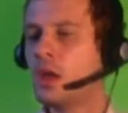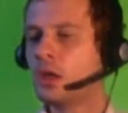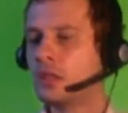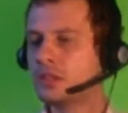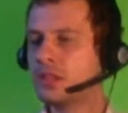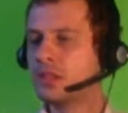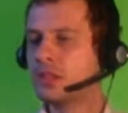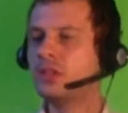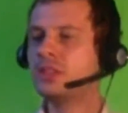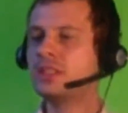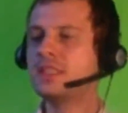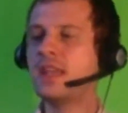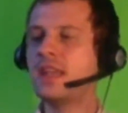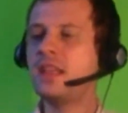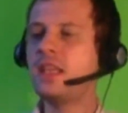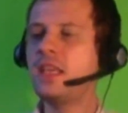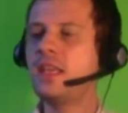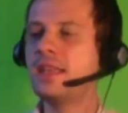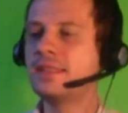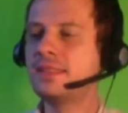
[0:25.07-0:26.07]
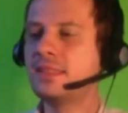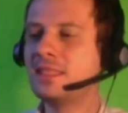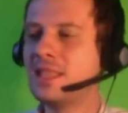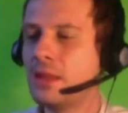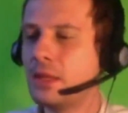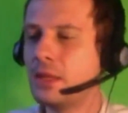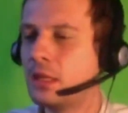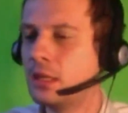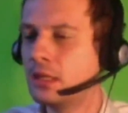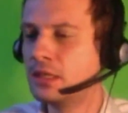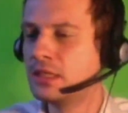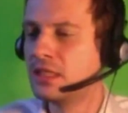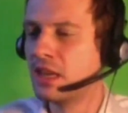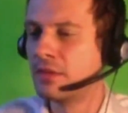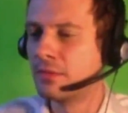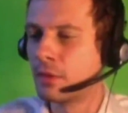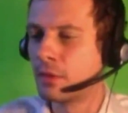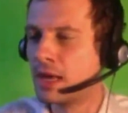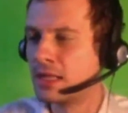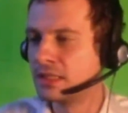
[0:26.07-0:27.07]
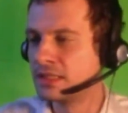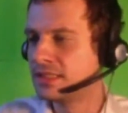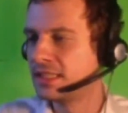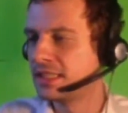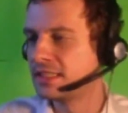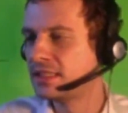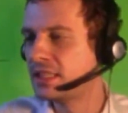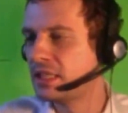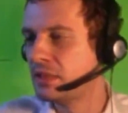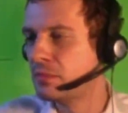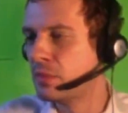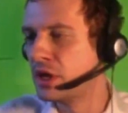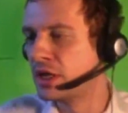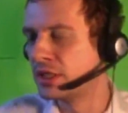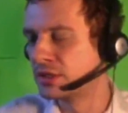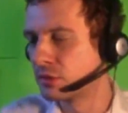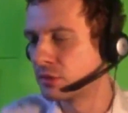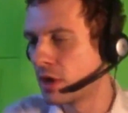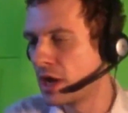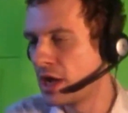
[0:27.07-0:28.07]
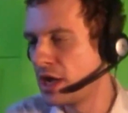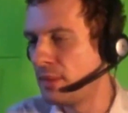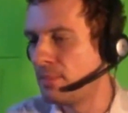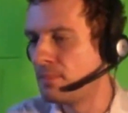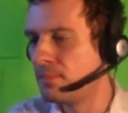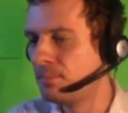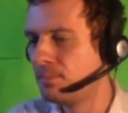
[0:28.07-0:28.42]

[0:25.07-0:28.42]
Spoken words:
So you said he gets to the good stuff around 16 minutes, right?